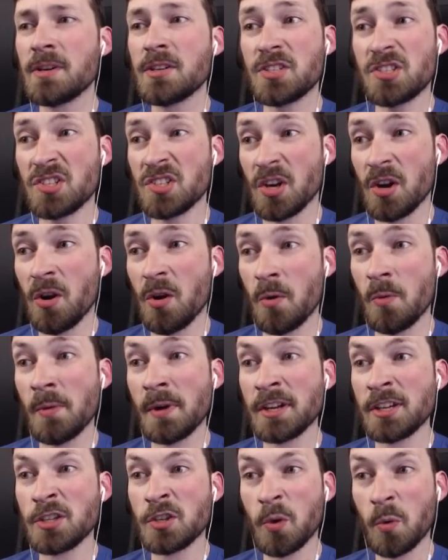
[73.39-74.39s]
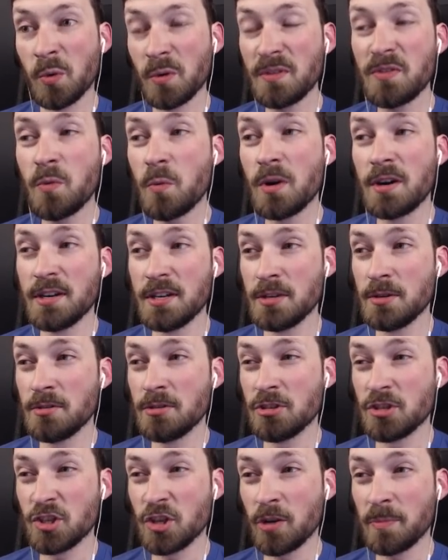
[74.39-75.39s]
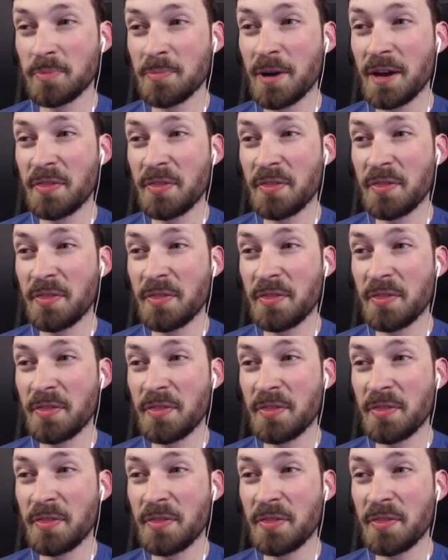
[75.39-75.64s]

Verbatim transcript: So, you're the one who usurped